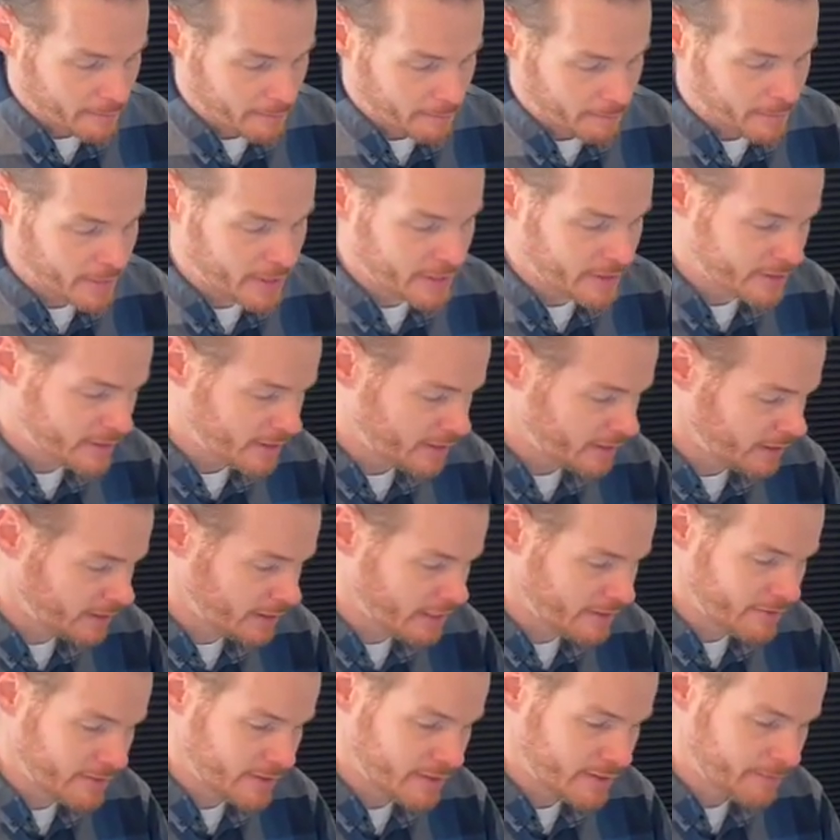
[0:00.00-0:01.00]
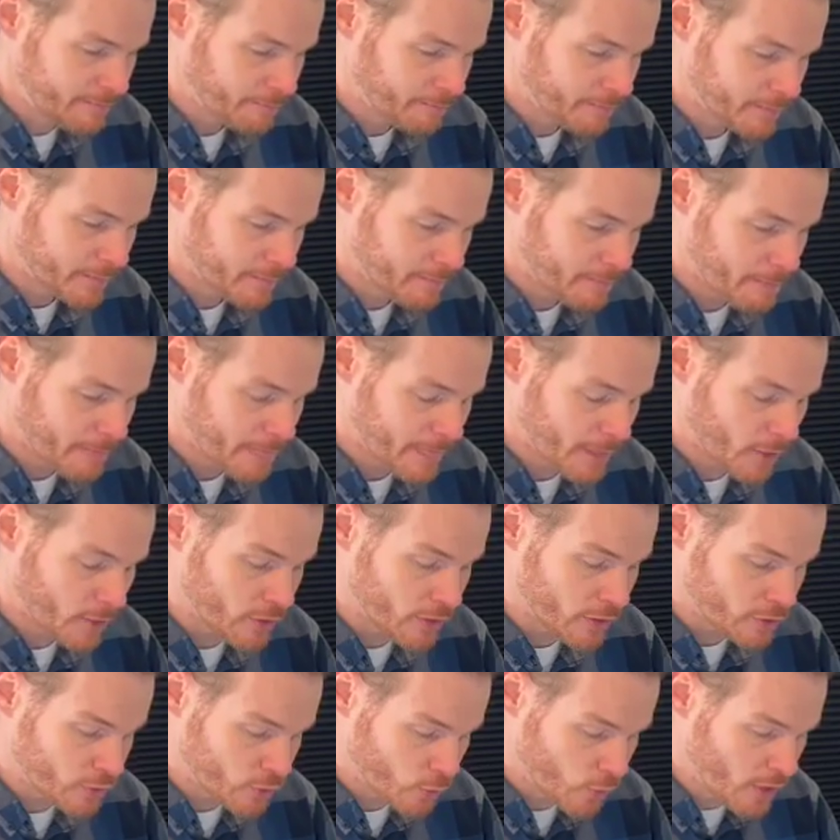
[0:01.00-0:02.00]
But the
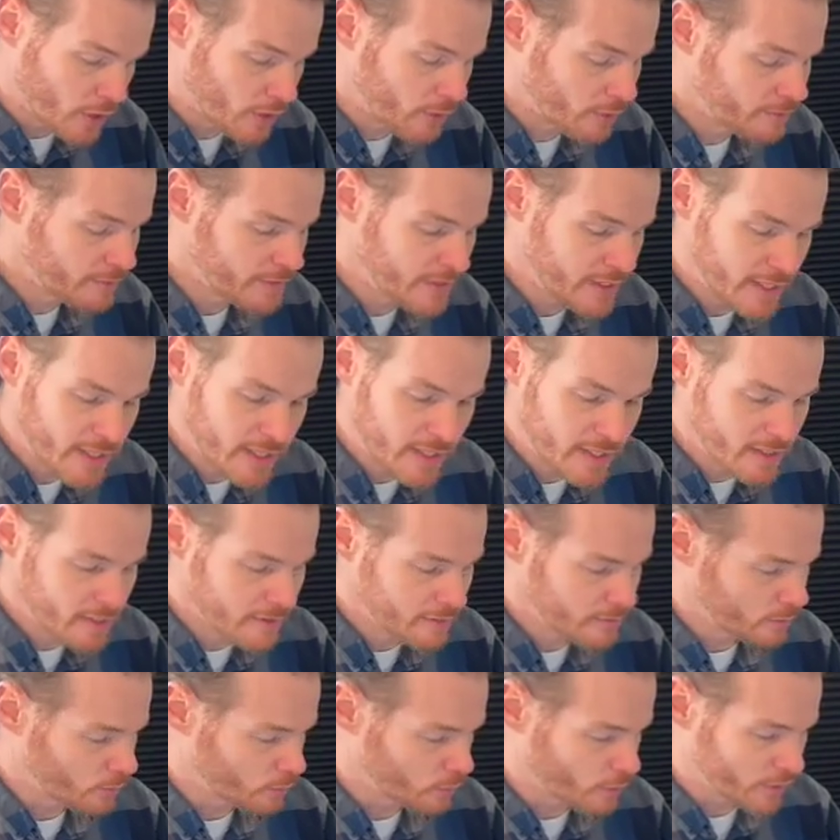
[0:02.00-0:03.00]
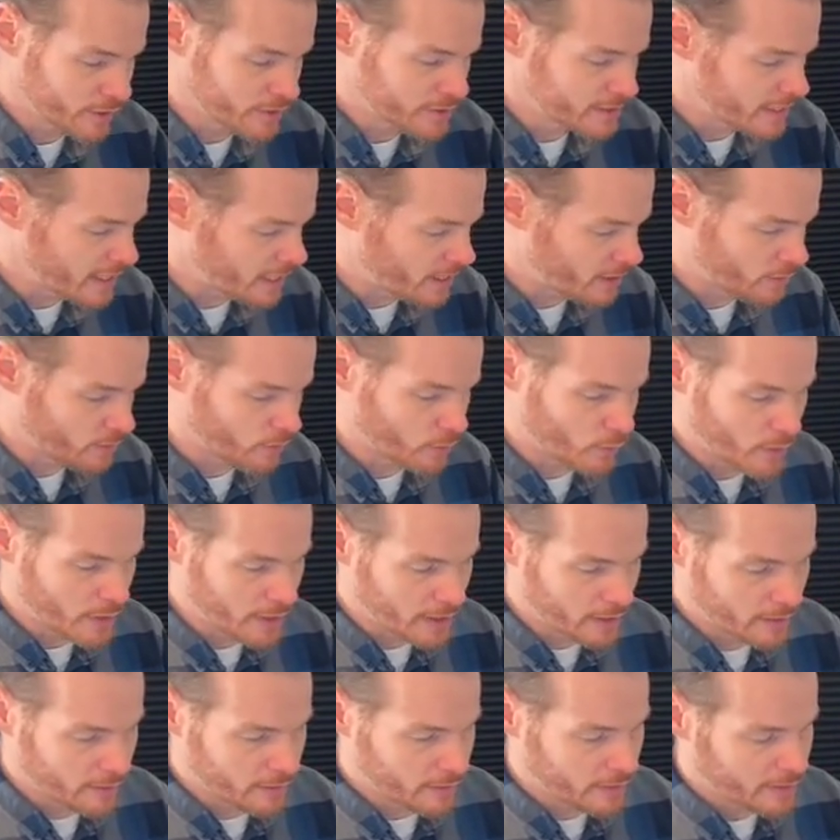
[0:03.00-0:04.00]
12D works out
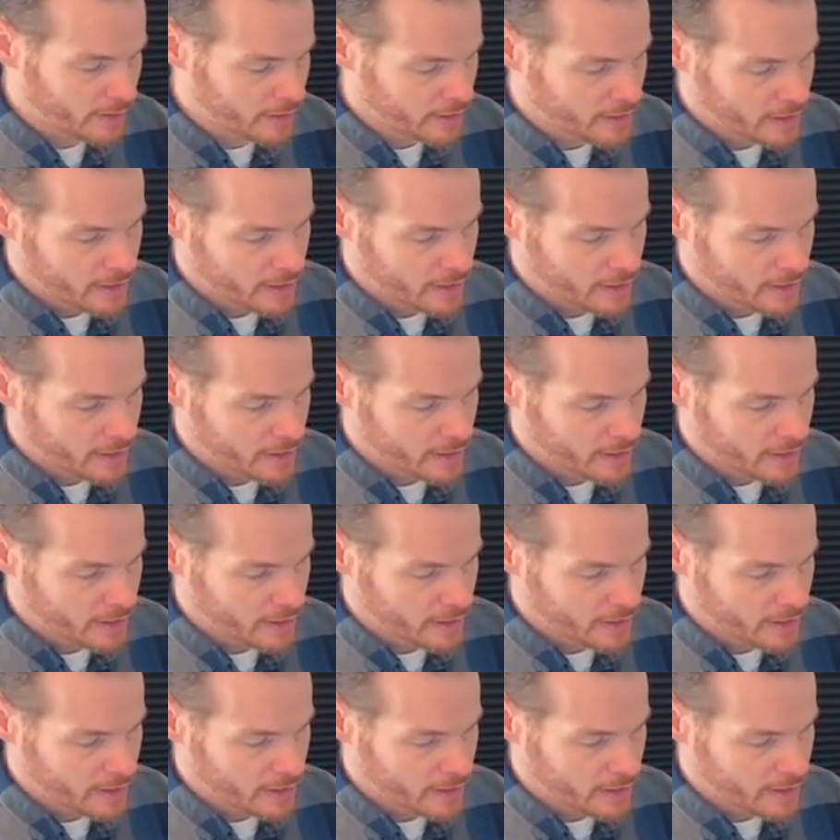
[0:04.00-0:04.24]
well.